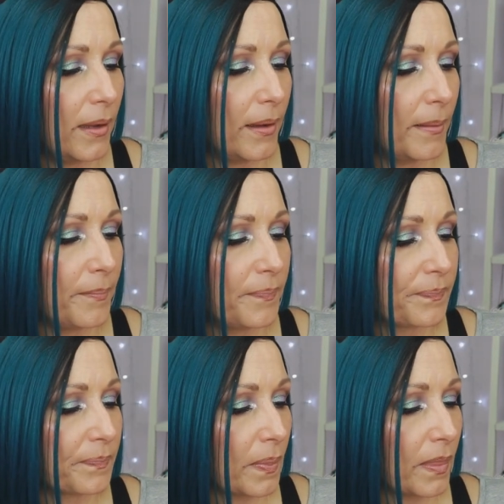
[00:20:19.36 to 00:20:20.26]
um,
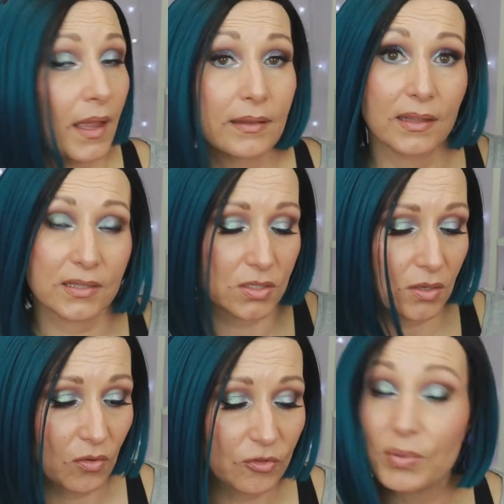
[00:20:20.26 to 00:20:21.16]
and this is
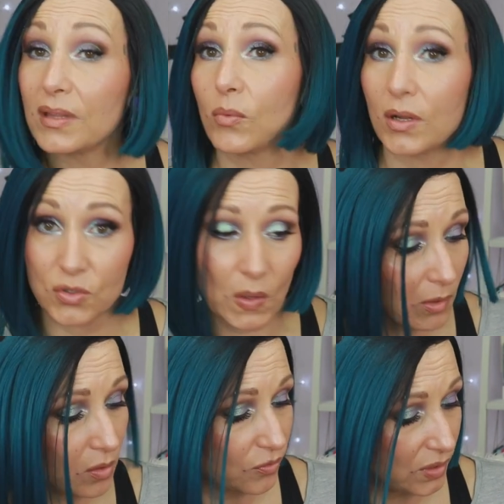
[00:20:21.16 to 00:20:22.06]
going to be the one so
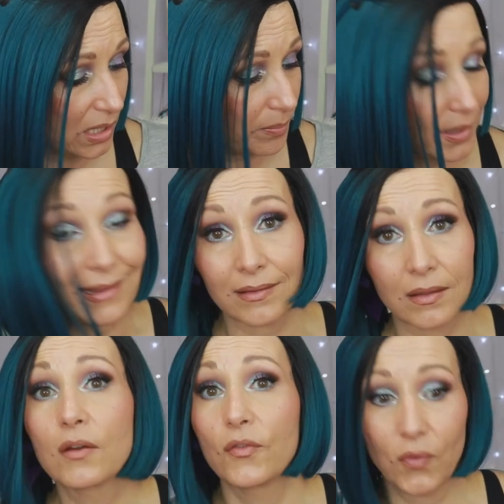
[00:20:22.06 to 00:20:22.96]
I'm going to keep
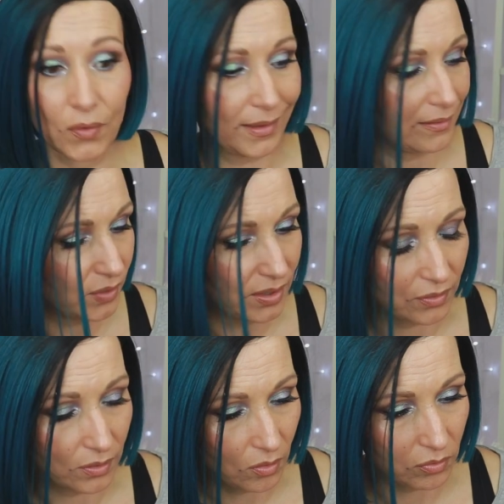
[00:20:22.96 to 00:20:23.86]
it for that
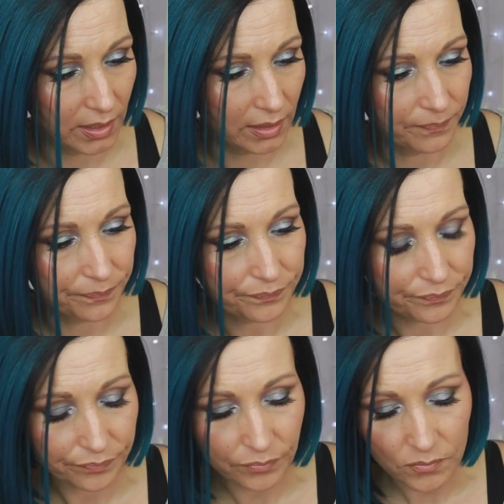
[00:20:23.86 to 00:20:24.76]
reason only
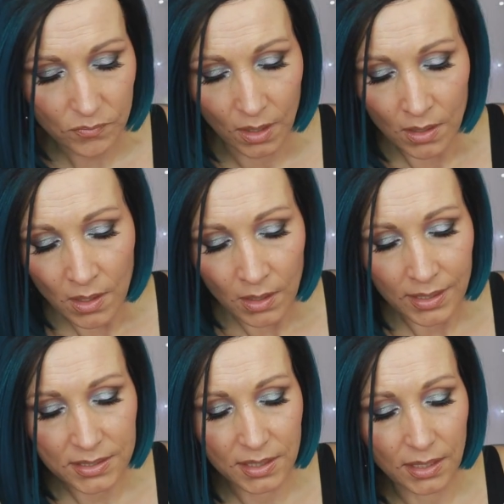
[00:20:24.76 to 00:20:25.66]

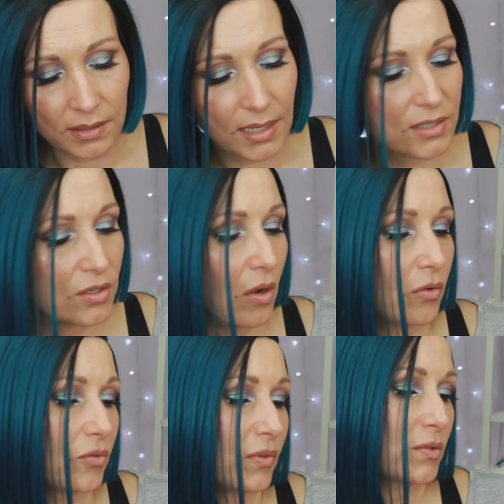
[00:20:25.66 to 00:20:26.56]
let's then next
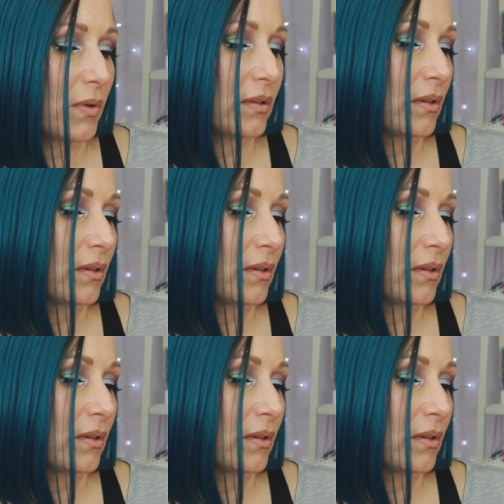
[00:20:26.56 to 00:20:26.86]
go to this